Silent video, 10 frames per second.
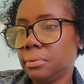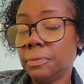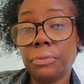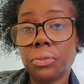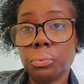
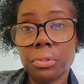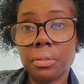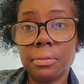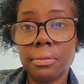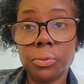If it's
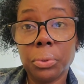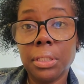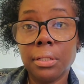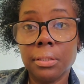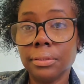worth the
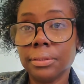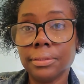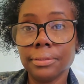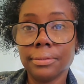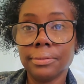
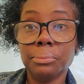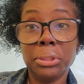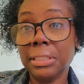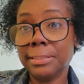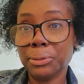$20,
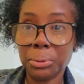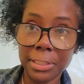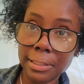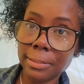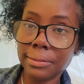well, less than
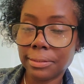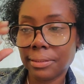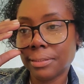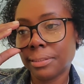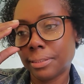$20.
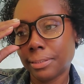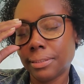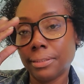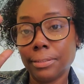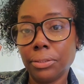
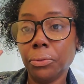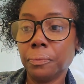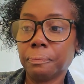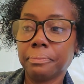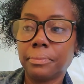
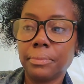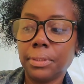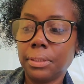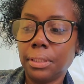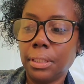So,
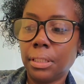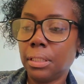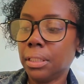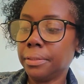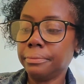and
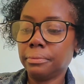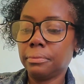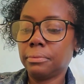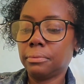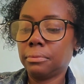again,
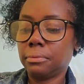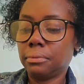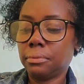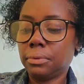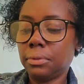
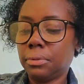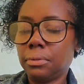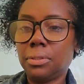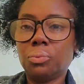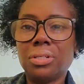
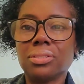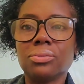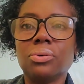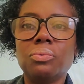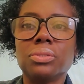this watch
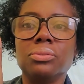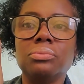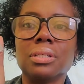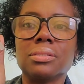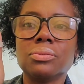is always
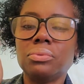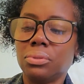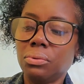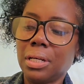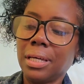doing that. It's so
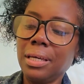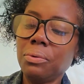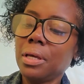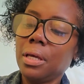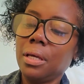annoying. I
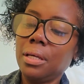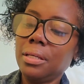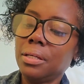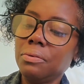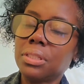hate,
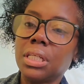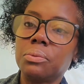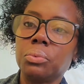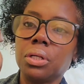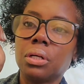it
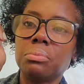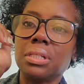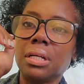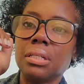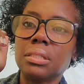irritates me when it
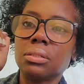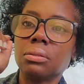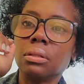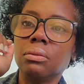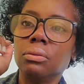comes out. This
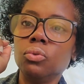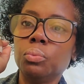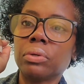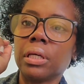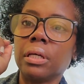little
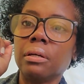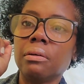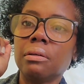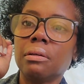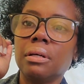loop right
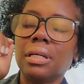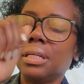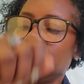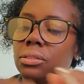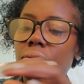here. I
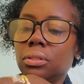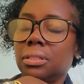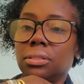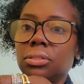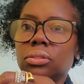can't, so,
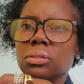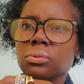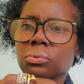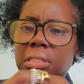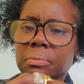it just
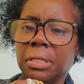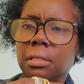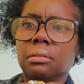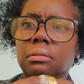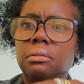annoys me.